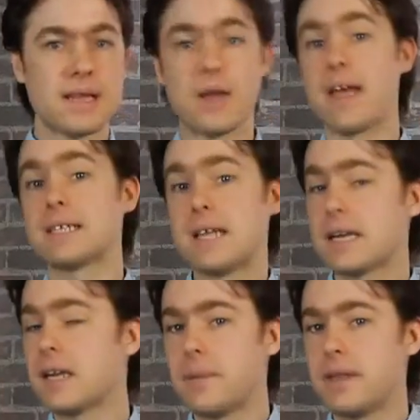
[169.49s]
Now, that's
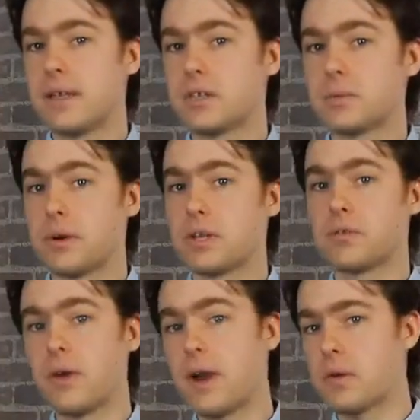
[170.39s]
not going to be the experience
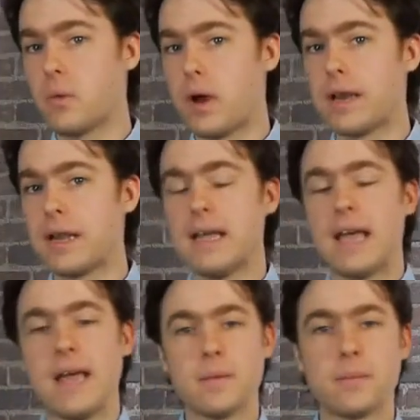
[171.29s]
for everyone,
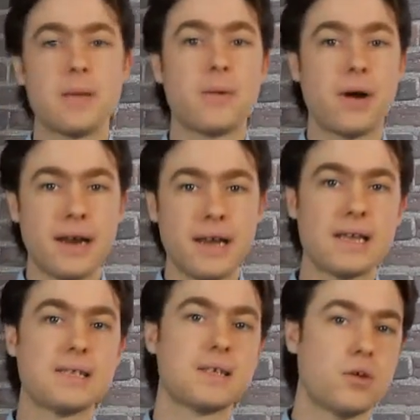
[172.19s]
and the play bar
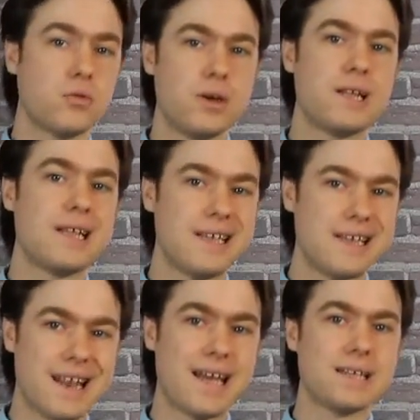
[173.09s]
is a really
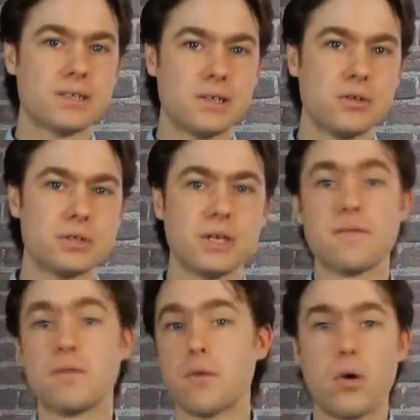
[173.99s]
nice solution
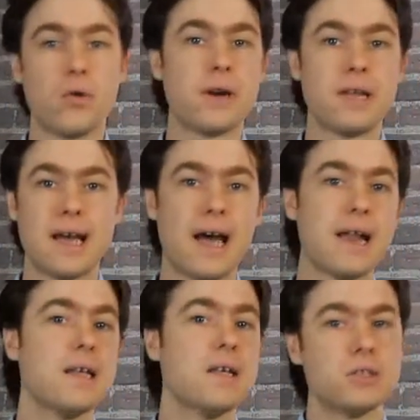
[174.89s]
if you've already
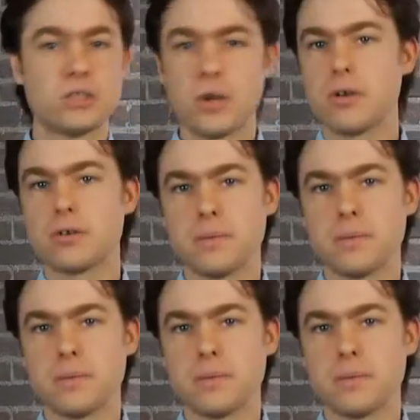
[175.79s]
got Sonos